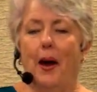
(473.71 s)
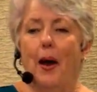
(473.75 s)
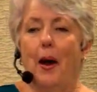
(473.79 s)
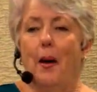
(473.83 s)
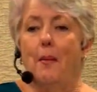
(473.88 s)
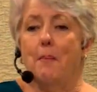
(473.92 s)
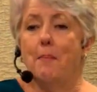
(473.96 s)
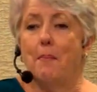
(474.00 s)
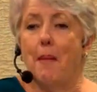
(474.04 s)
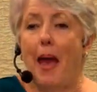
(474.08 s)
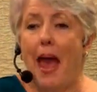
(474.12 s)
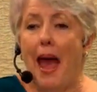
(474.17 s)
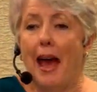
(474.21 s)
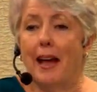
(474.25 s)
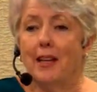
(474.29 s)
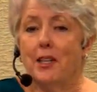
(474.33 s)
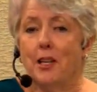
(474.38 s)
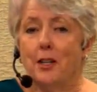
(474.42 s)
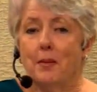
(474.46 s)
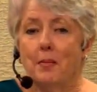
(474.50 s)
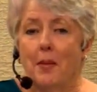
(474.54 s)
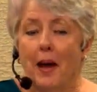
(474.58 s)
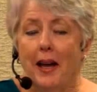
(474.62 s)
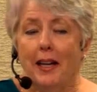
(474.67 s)

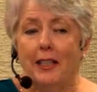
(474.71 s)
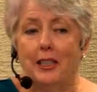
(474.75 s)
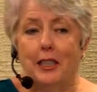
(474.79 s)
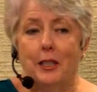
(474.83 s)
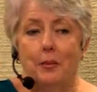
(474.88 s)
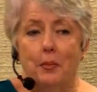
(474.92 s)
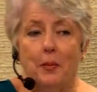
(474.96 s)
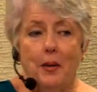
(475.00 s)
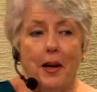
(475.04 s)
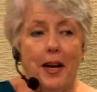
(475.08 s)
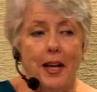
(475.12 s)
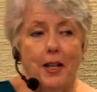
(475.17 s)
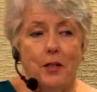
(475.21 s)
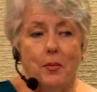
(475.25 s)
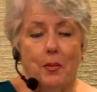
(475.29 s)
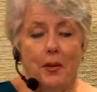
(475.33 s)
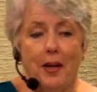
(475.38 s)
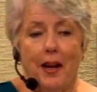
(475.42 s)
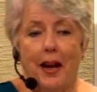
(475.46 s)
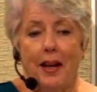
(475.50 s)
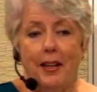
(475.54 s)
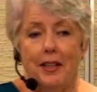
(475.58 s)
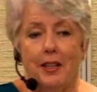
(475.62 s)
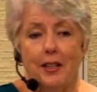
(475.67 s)
Imagine my surprise when
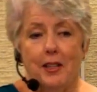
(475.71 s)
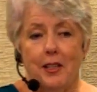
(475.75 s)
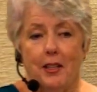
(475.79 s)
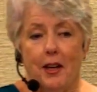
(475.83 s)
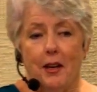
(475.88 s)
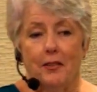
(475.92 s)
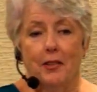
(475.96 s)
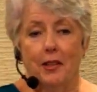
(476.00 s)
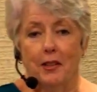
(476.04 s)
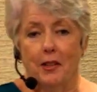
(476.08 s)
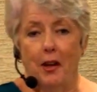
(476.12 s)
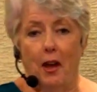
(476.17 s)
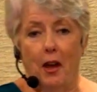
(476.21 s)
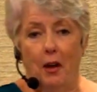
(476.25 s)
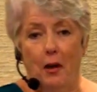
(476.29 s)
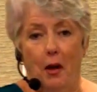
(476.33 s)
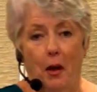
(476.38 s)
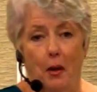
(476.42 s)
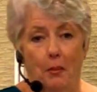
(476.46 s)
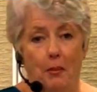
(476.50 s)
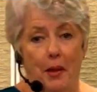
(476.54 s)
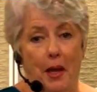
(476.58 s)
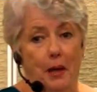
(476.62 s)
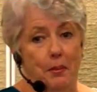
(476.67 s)
I discover not
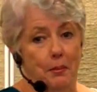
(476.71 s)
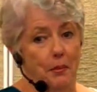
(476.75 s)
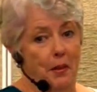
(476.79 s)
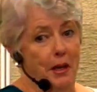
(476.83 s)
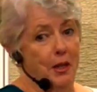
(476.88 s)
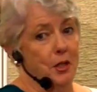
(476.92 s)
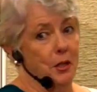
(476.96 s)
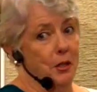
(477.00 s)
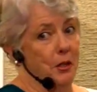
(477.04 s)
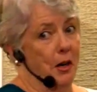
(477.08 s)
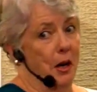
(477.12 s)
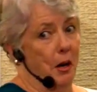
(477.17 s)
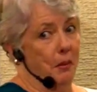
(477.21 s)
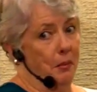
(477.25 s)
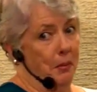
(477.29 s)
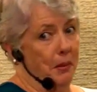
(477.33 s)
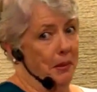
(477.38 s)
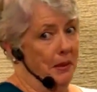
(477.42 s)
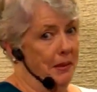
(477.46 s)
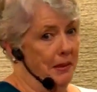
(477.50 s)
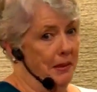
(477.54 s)
all men measure up.